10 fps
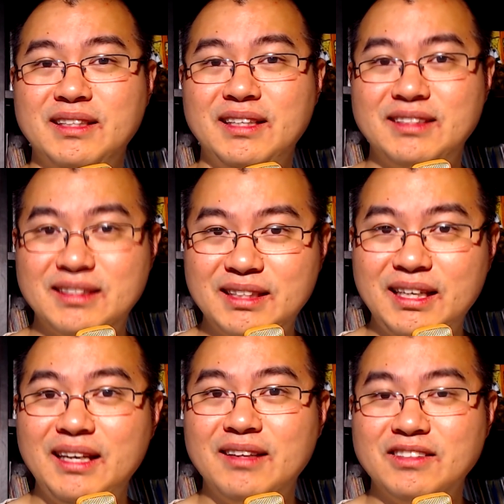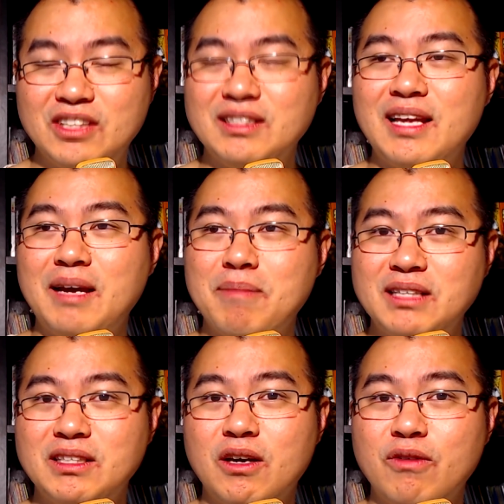see, just like
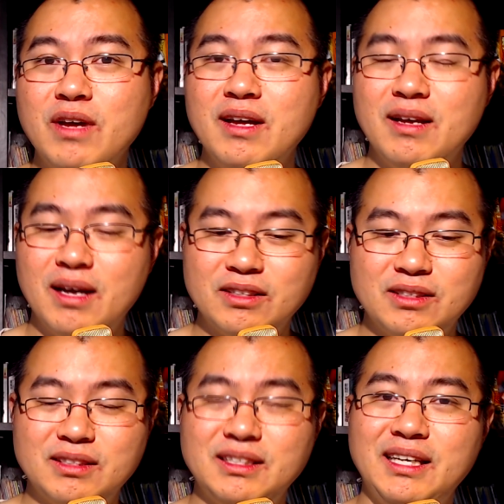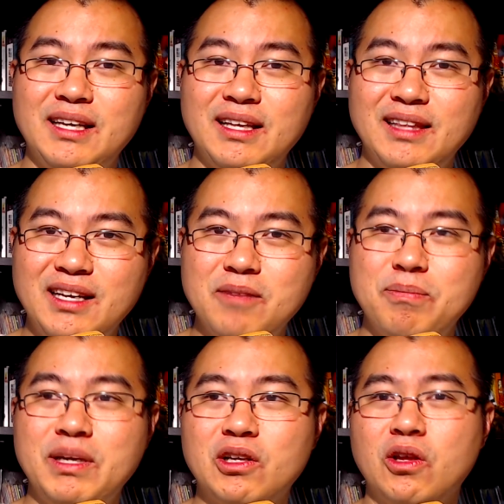myself, uh, to see a little bit
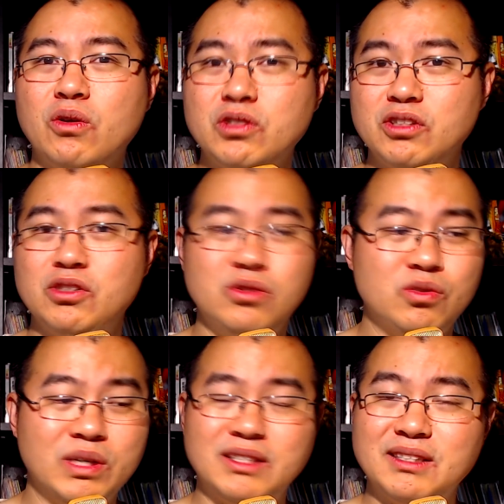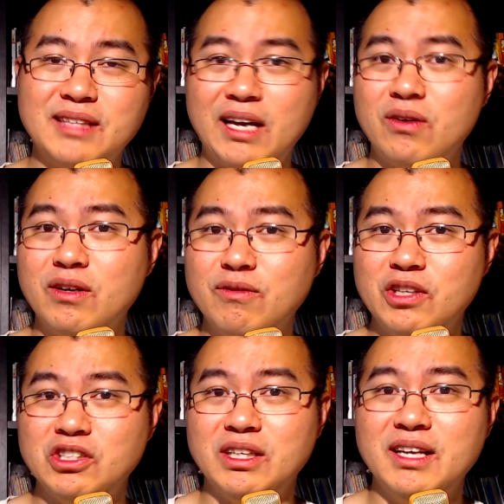closer to what Snyder
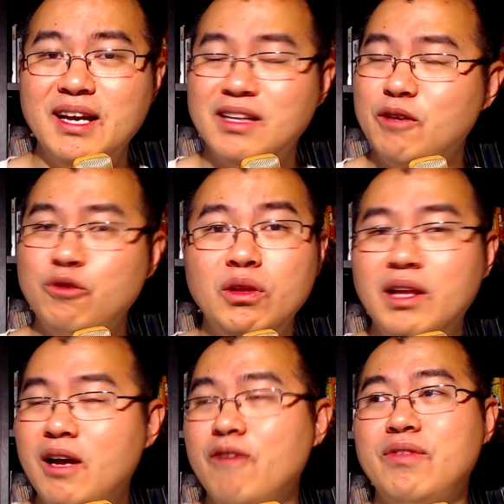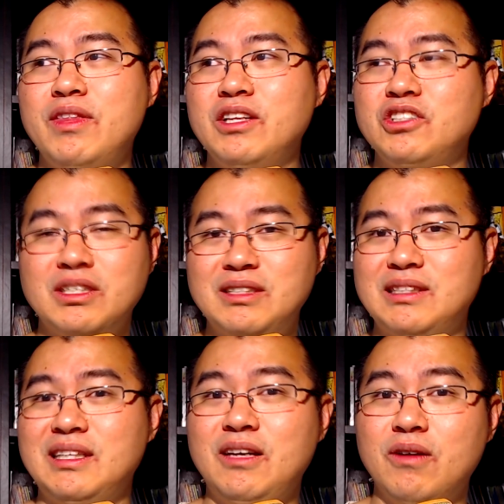envisioned. If you love the Justice
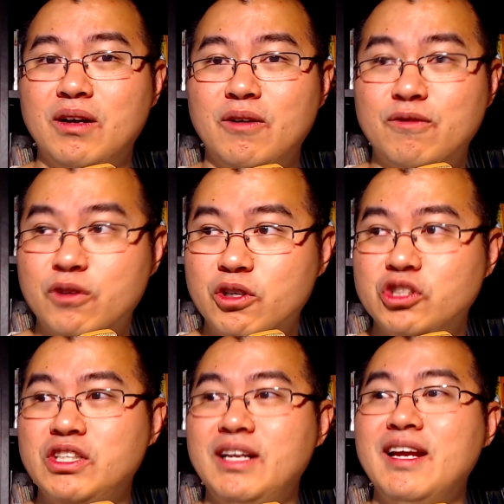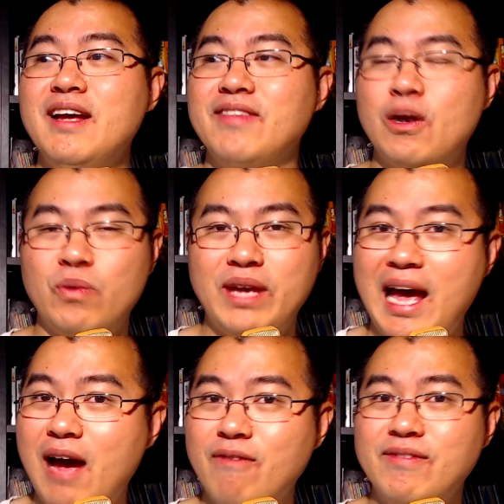League uh, version that we
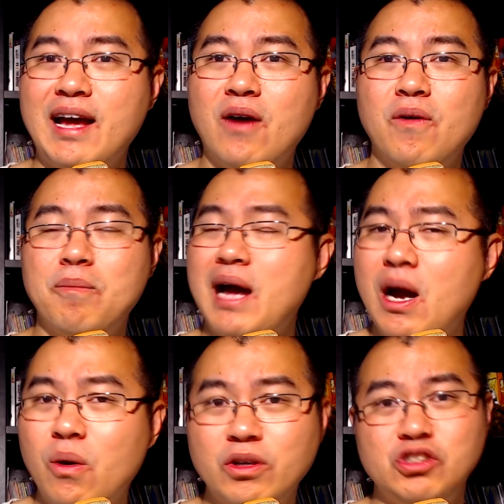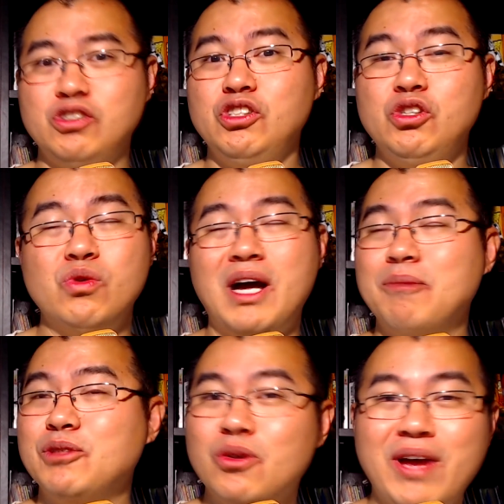have now, power to you. I'm
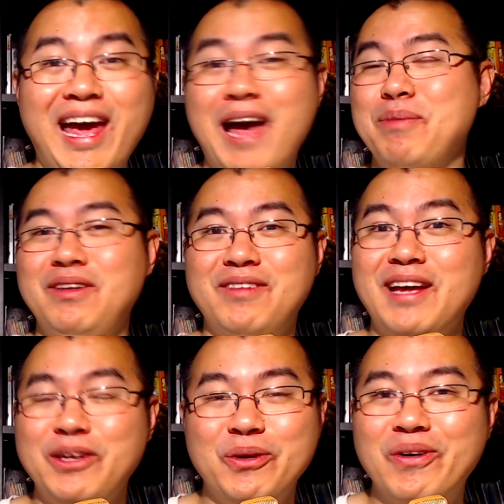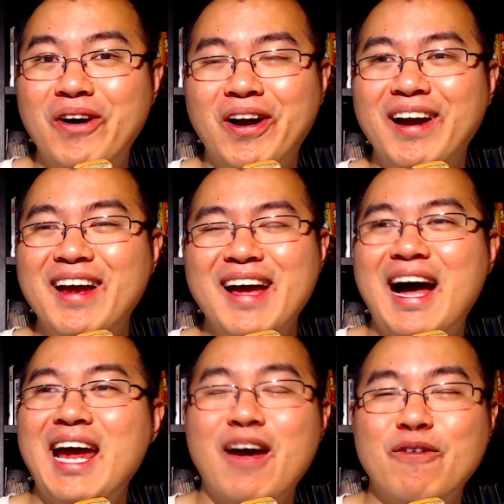so happy that you are. I
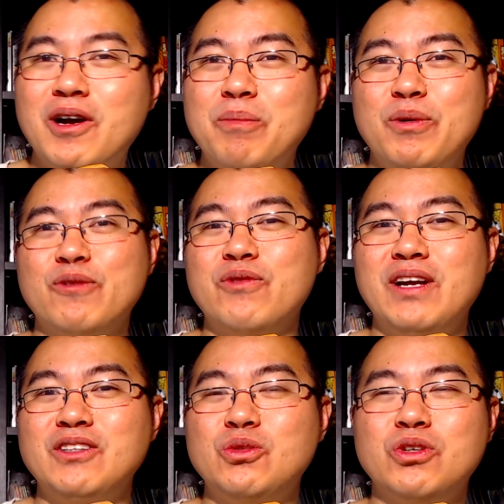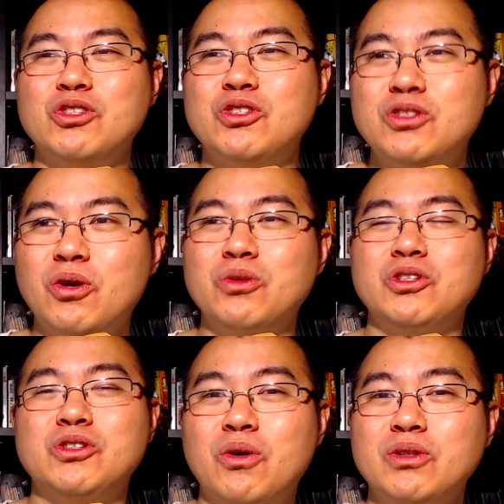have a couple friends who are so
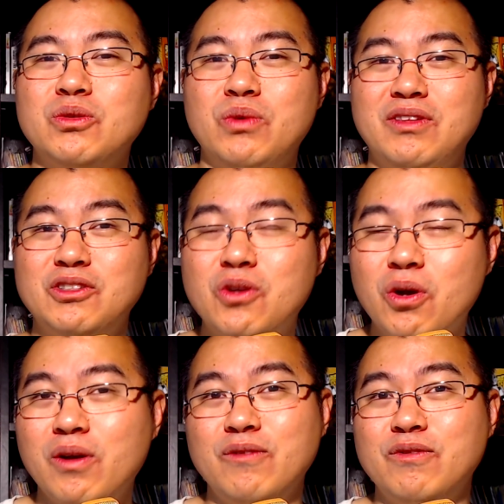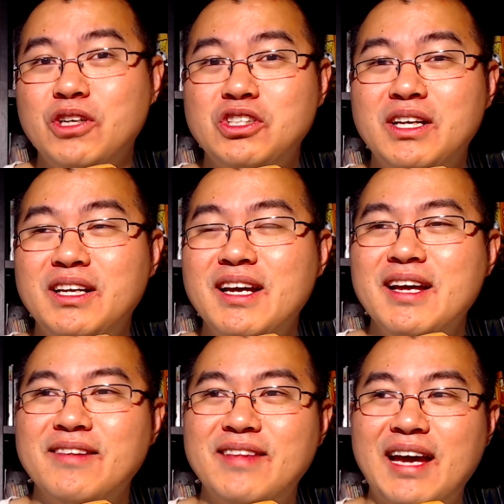stoked with this current vision
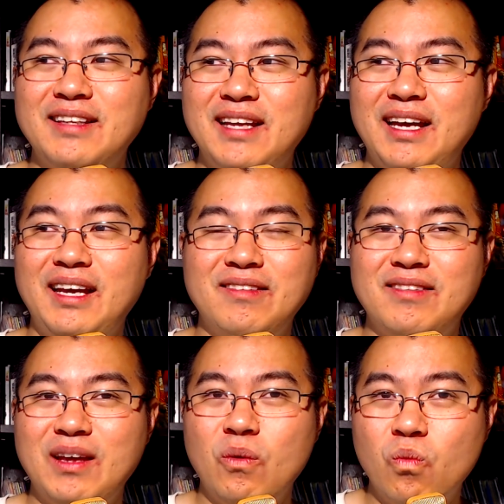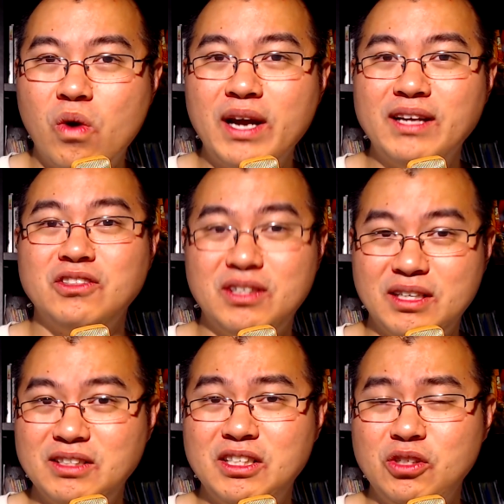that they they wanted to
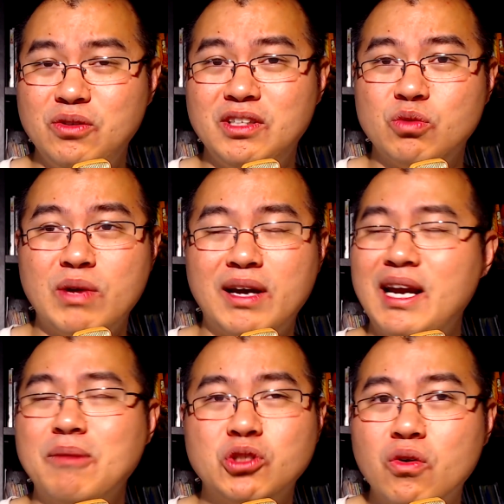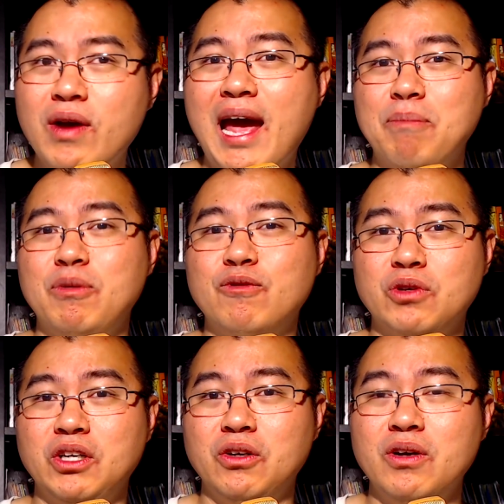continue this route, and I'm so happy for
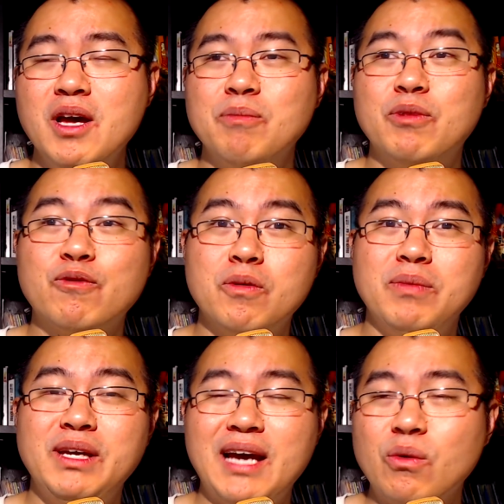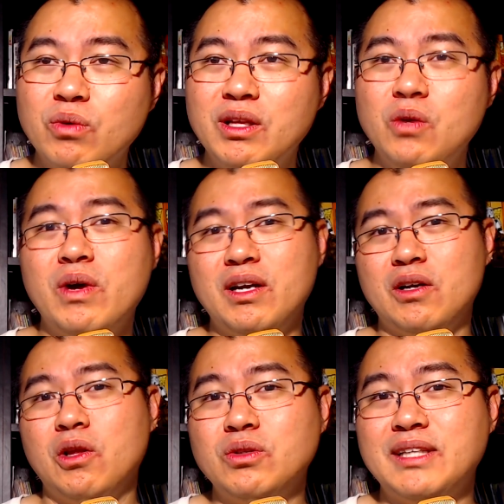you. But for me, I really want to
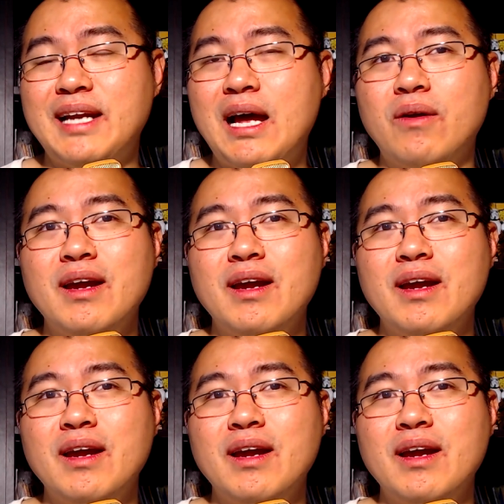close it out.